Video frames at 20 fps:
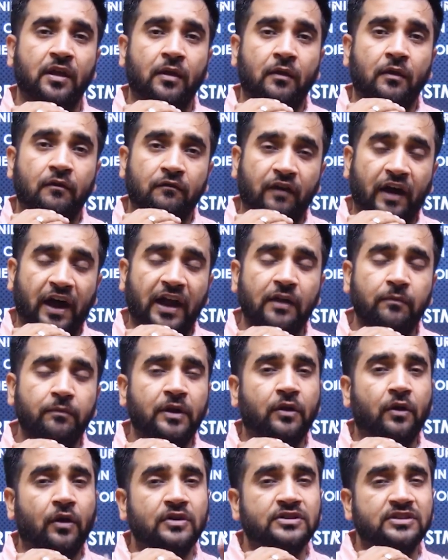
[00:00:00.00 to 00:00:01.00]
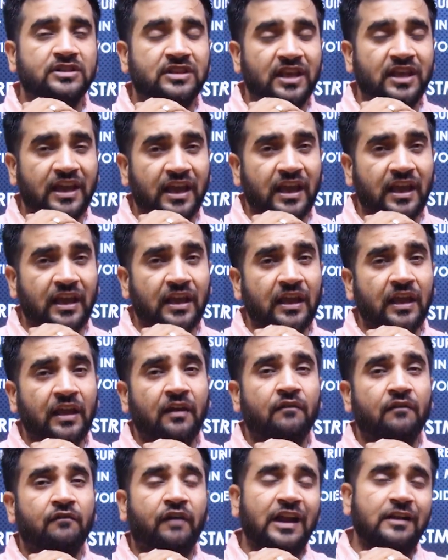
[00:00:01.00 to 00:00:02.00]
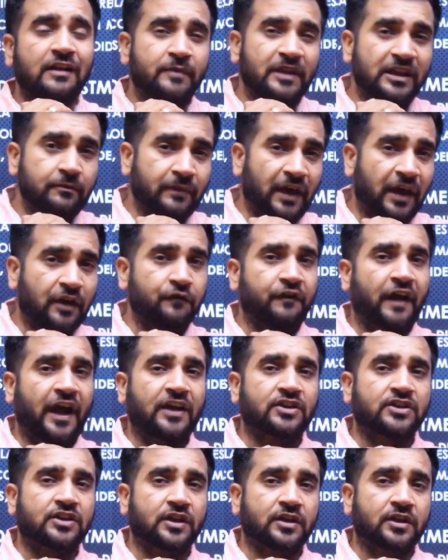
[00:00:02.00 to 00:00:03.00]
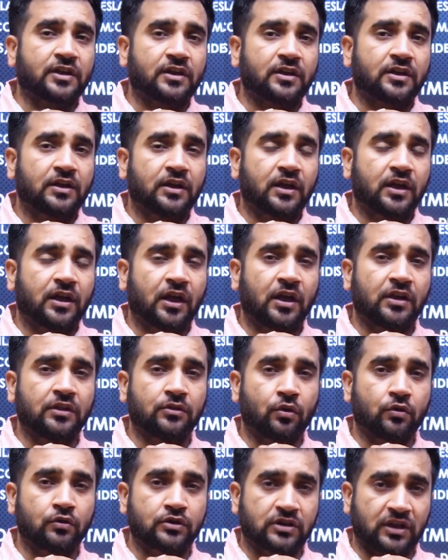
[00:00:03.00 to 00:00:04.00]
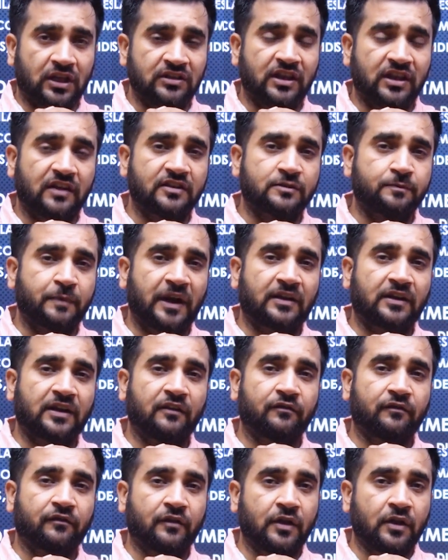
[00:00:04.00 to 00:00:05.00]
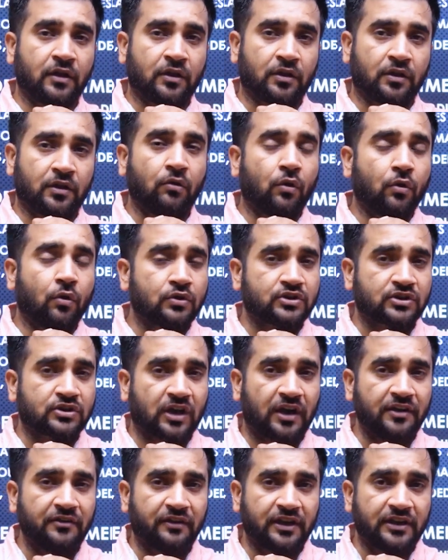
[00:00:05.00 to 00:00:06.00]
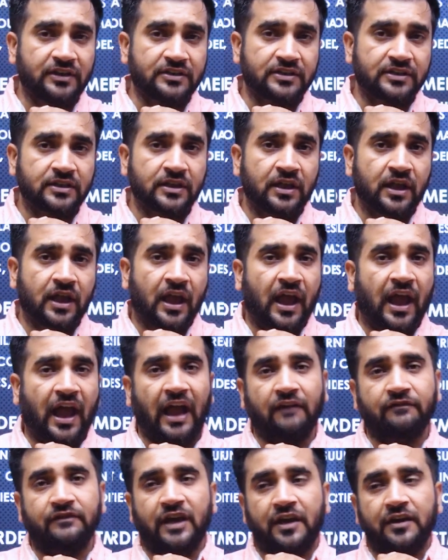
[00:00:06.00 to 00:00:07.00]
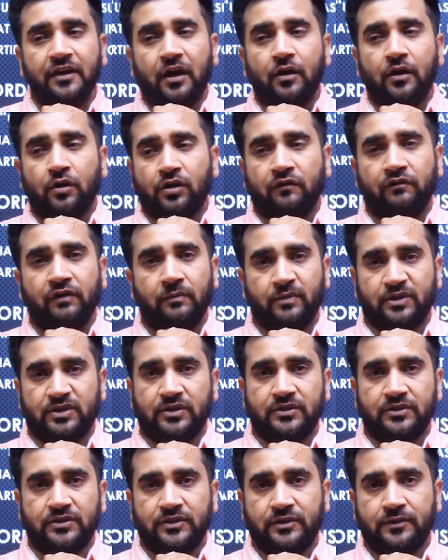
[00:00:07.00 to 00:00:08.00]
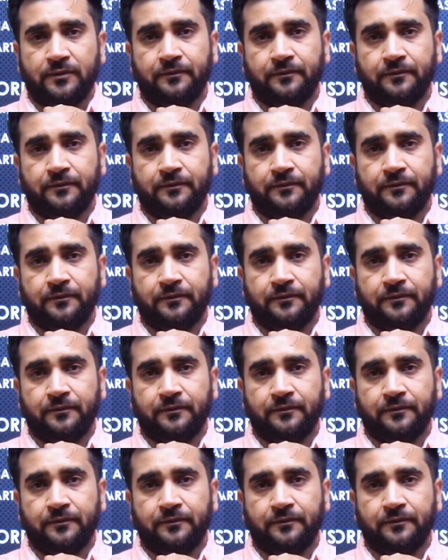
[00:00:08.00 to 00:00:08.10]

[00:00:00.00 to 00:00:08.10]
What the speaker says: Why? Because they, while being manufactured in those, in their respective, you know, host countries, have done a lot of emissions.